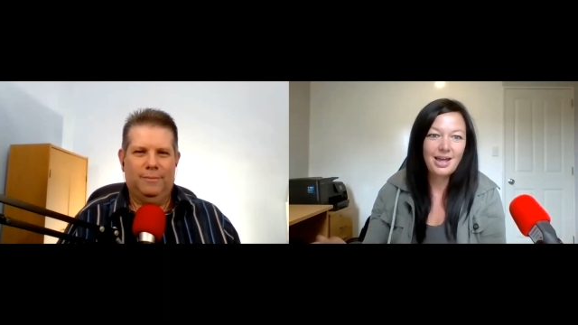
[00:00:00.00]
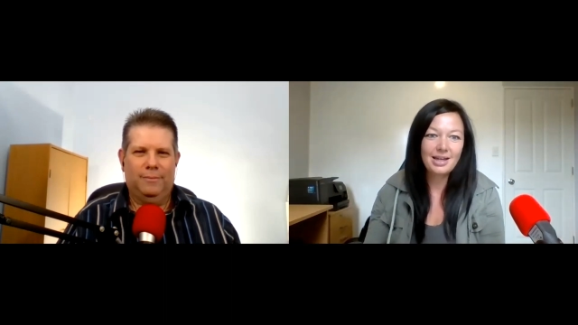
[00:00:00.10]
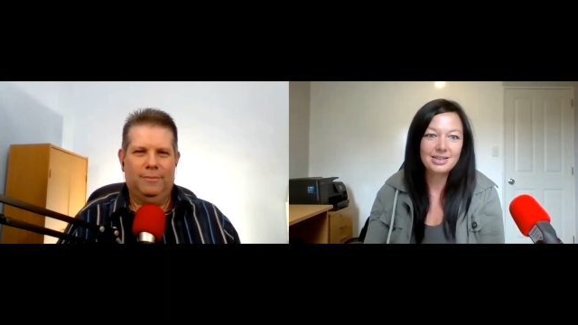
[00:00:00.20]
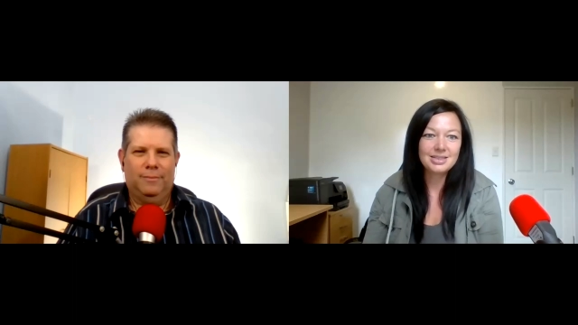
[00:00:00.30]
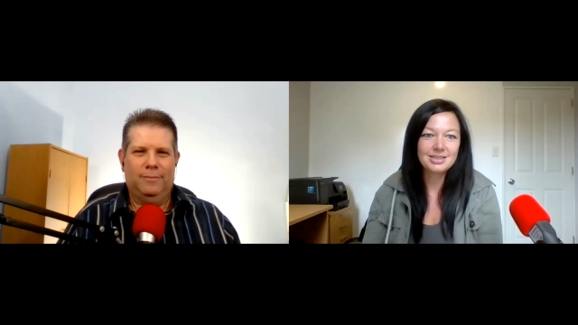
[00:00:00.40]

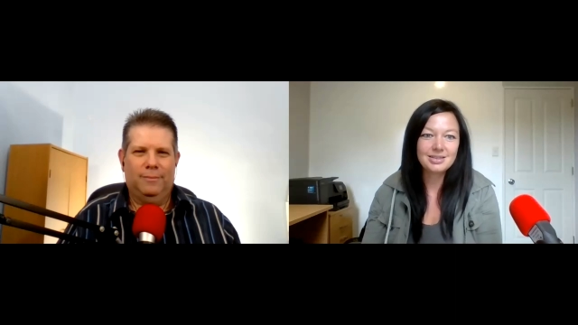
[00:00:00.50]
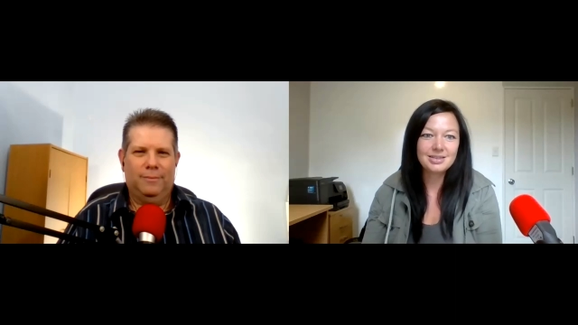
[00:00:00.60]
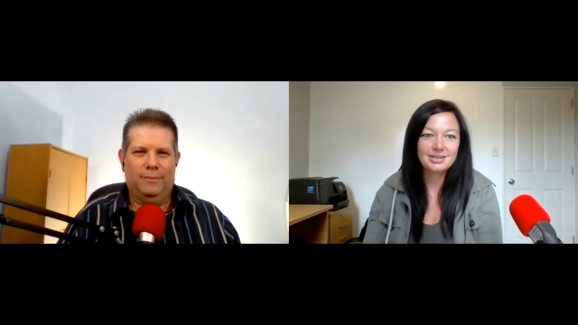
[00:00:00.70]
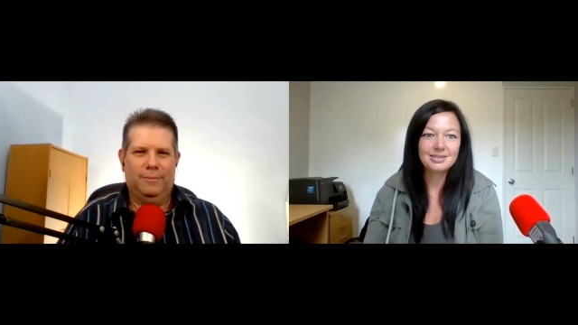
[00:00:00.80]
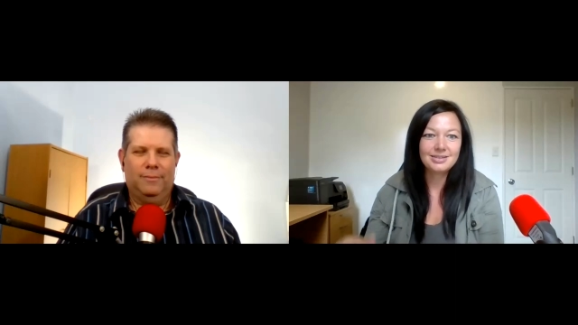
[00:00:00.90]
Speaker 1: And
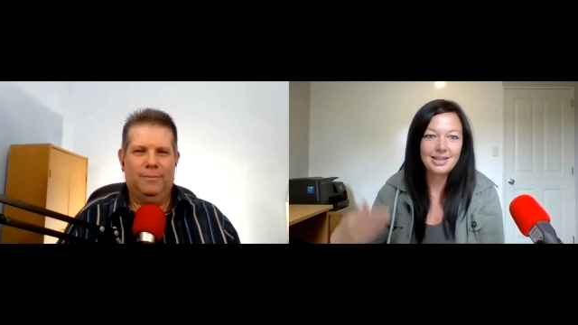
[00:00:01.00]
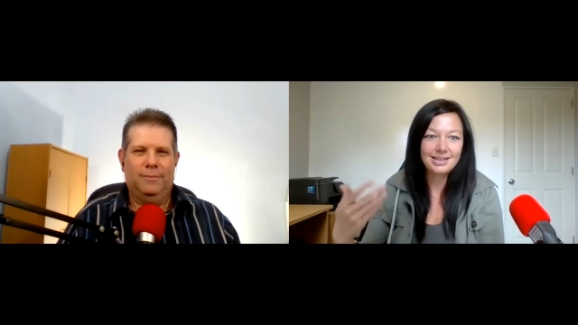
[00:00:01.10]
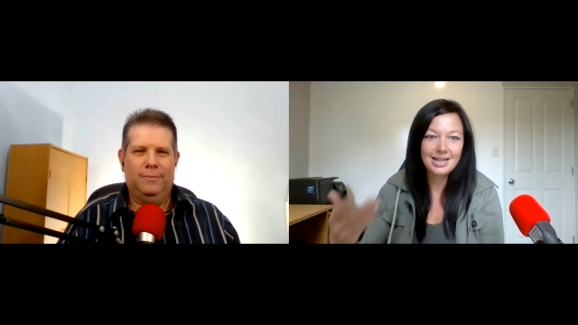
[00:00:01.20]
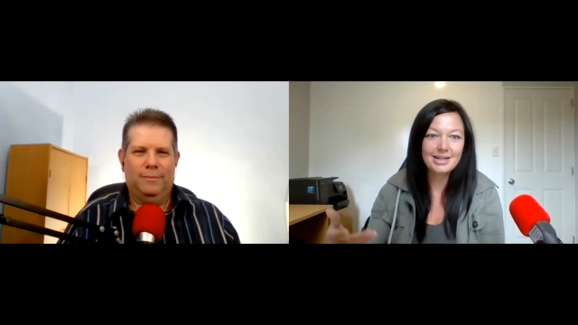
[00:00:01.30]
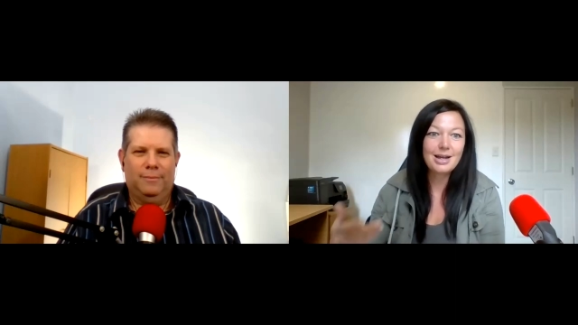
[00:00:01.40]
uh,
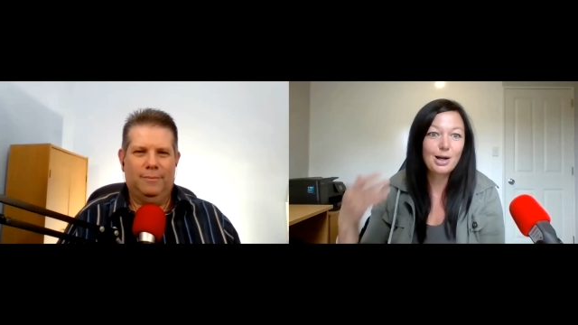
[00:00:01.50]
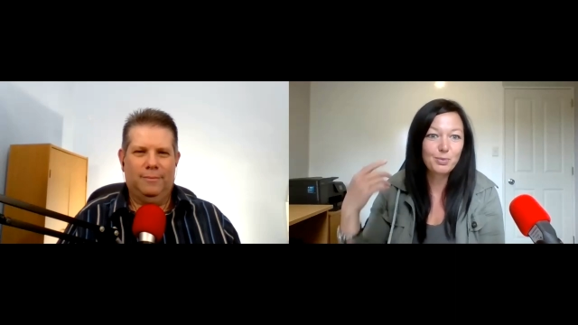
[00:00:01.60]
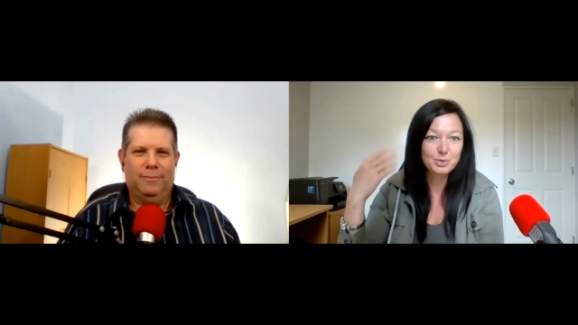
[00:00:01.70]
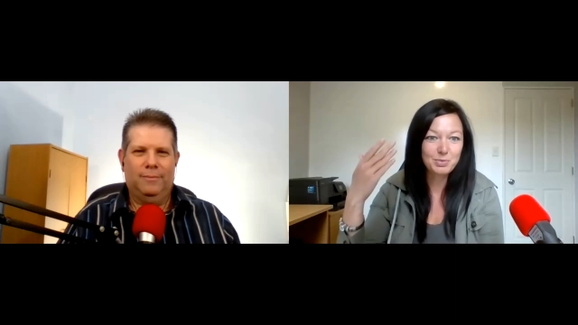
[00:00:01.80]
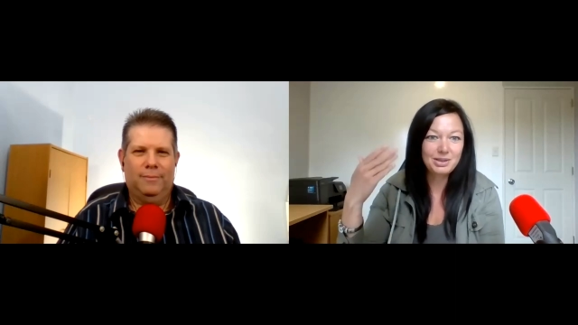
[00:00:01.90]
and that
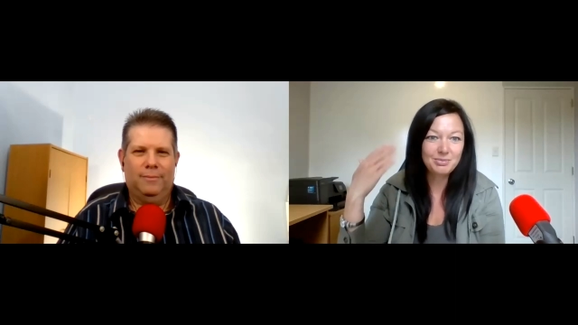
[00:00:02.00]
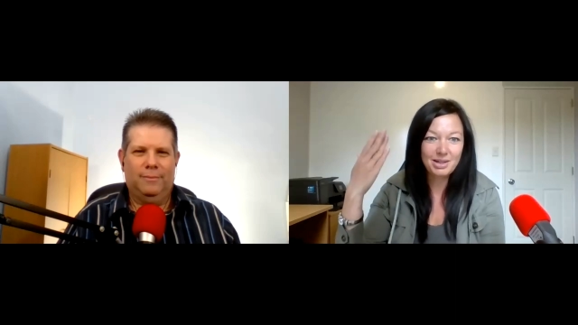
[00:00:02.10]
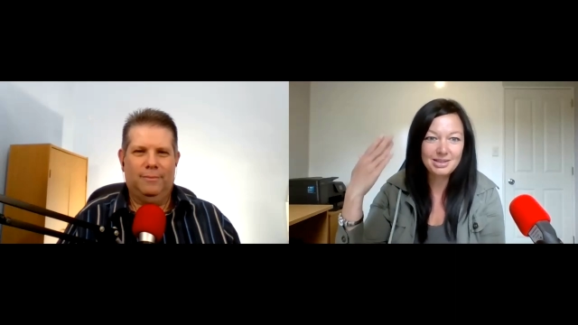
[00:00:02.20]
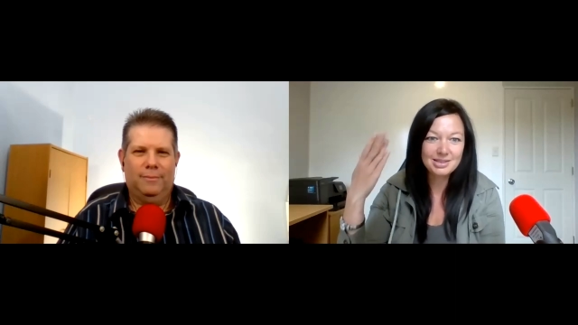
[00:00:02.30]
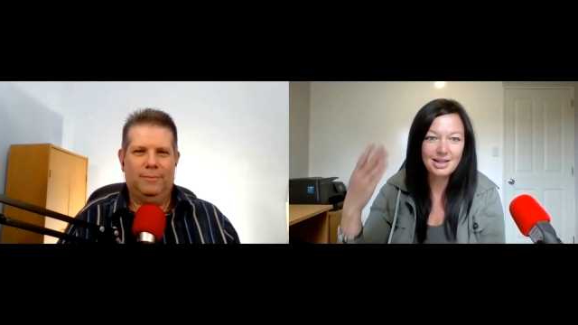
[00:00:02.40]
helps me
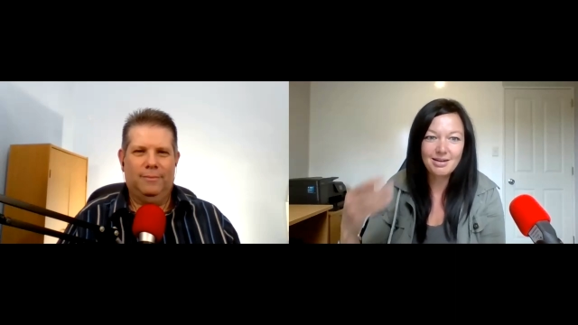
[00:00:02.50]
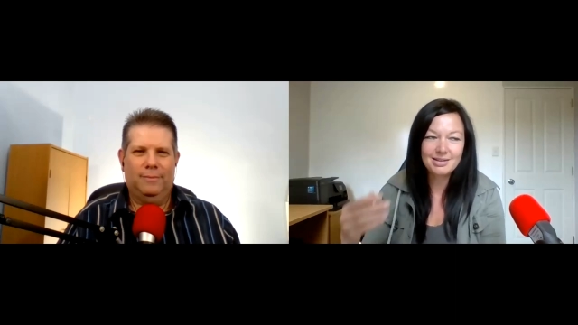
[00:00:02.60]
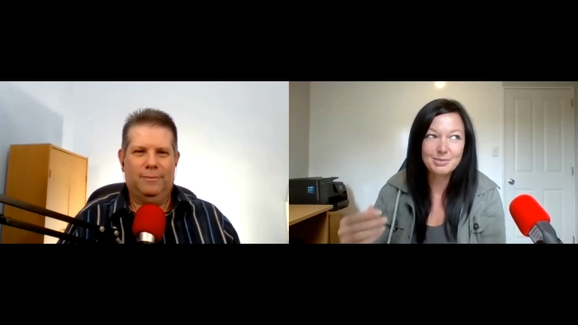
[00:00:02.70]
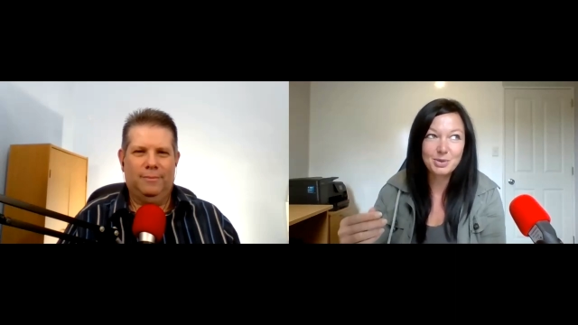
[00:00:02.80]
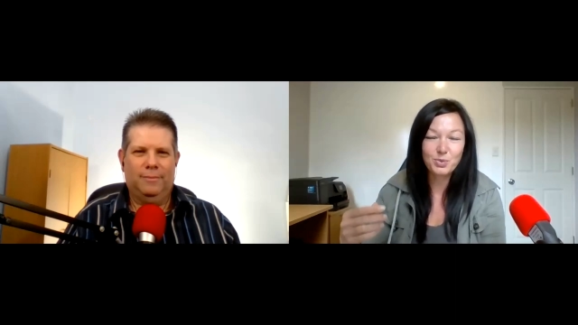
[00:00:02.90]
mentally. I know
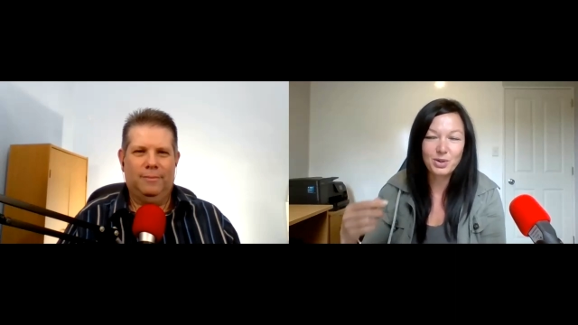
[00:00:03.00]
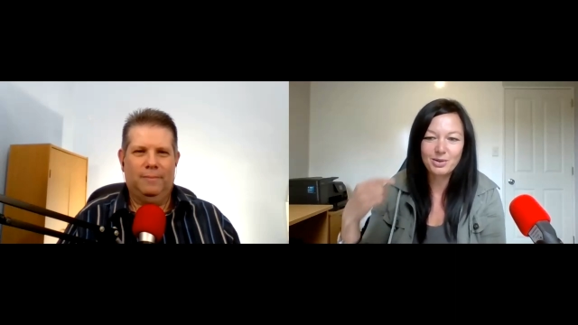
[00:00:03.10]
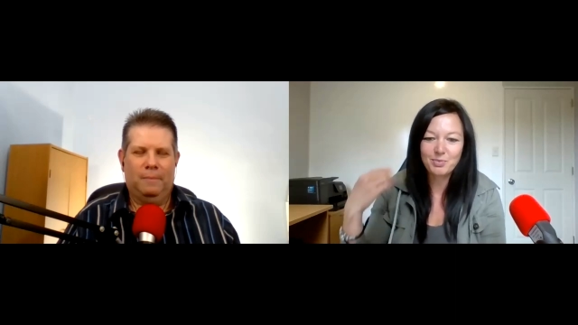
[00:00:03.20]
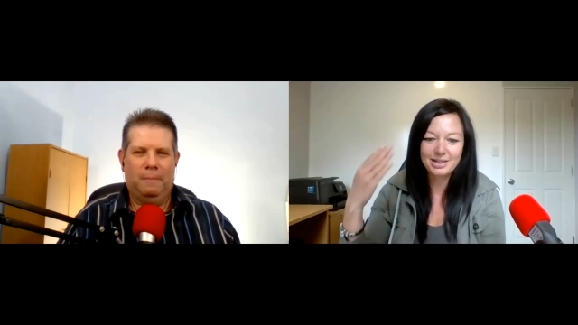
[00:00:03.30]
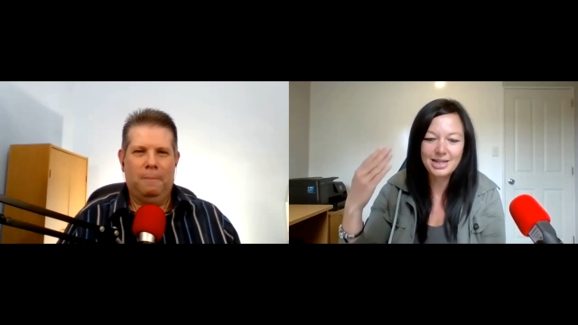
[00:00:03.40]
it's a bit
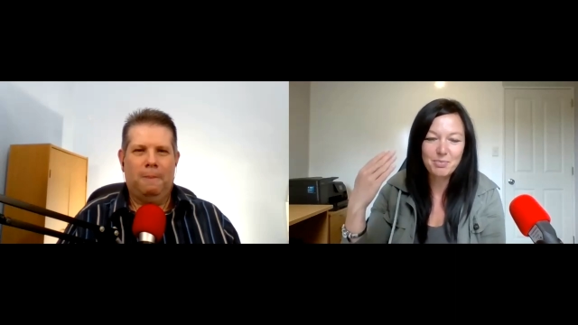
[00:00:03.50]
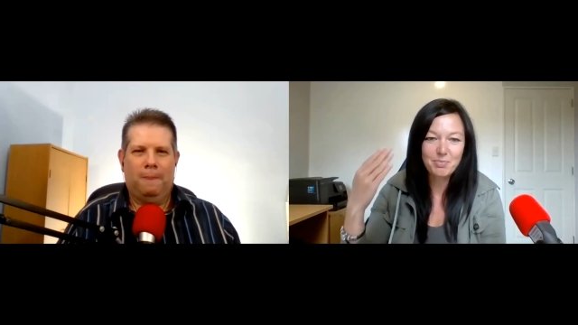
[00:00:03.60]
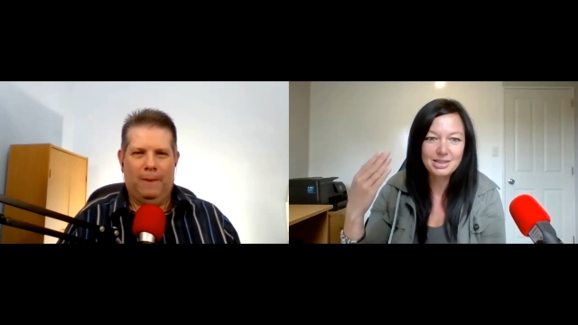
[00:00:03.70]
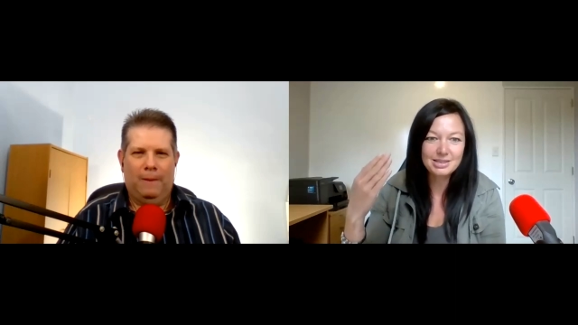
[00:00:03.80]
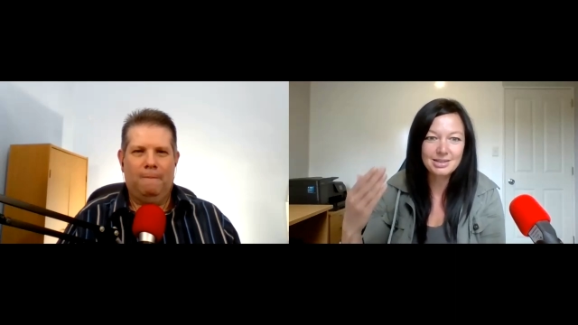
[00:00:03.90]
weird, but that
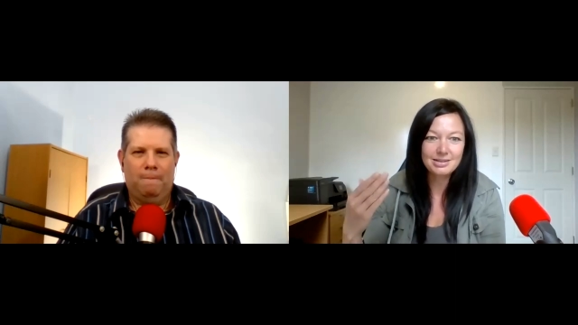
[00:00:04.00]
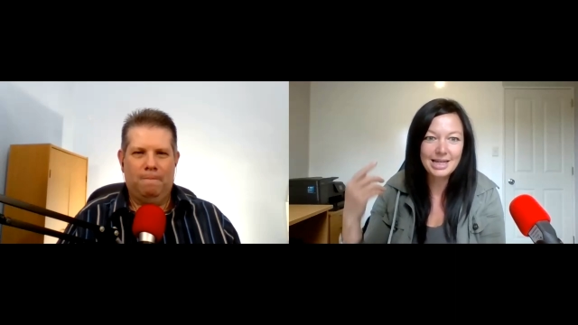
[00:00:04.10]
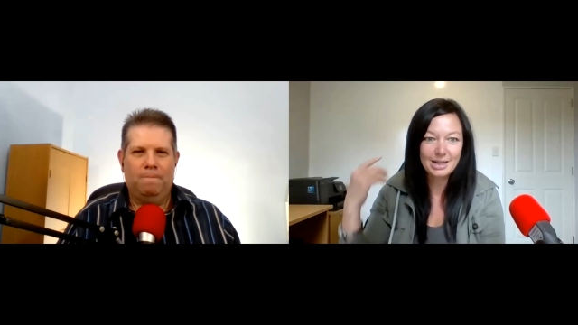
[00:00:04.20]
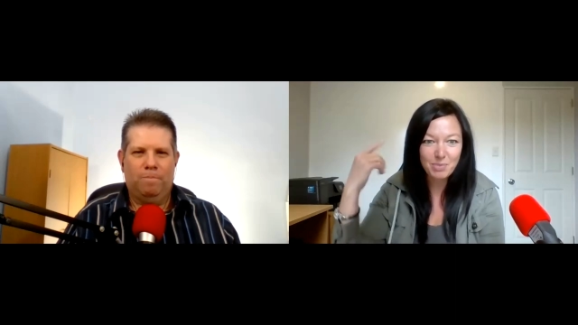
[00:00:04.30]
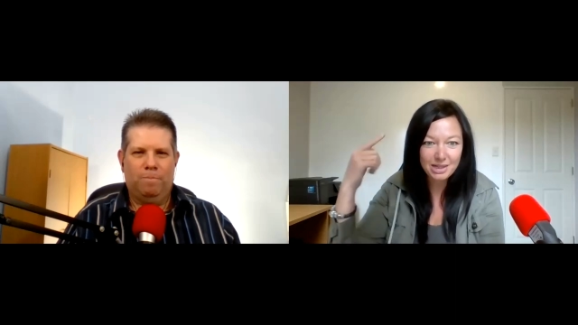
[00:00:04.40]
mental
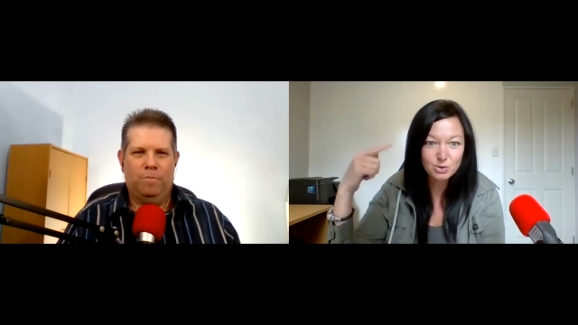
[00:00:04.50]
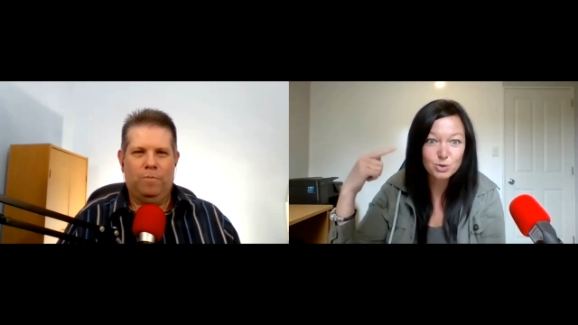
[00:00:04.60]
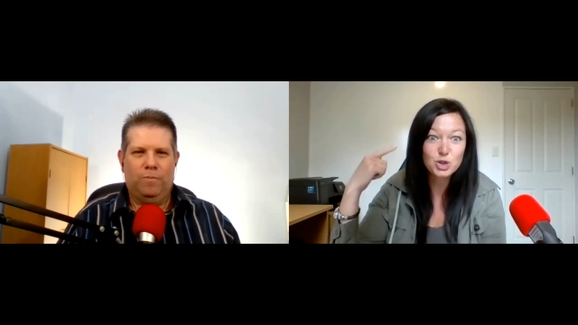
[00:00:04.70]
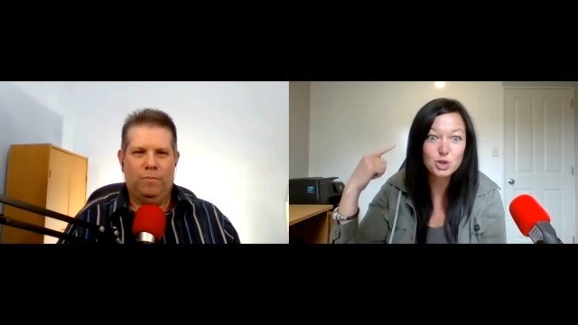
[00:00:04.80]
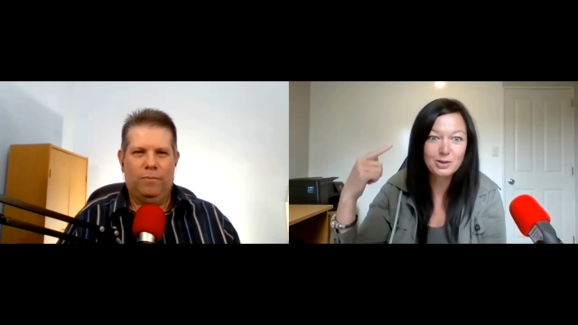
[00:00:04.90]
that mental
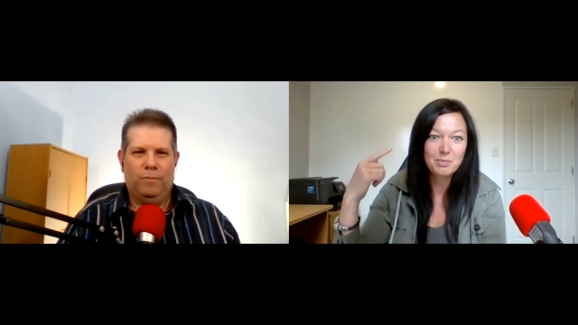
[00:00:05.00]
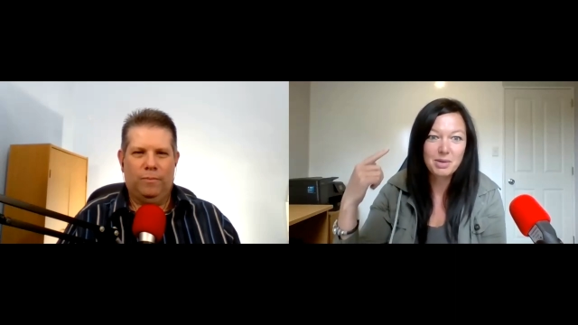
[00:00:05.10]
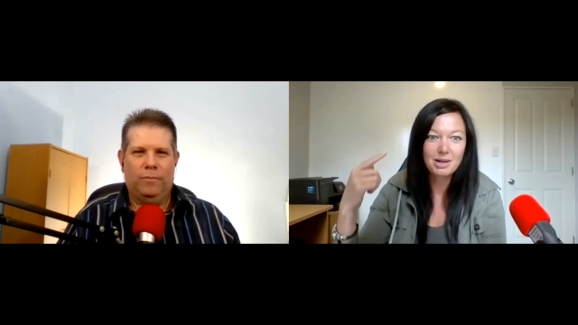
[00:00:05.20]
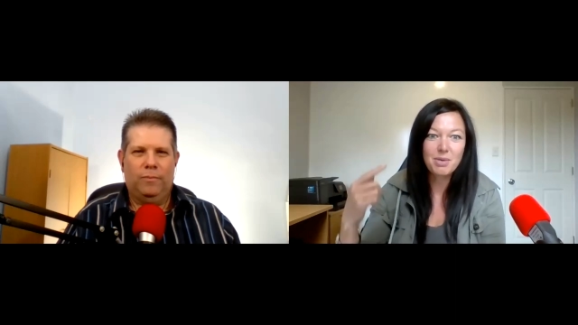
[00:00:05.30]
shift in my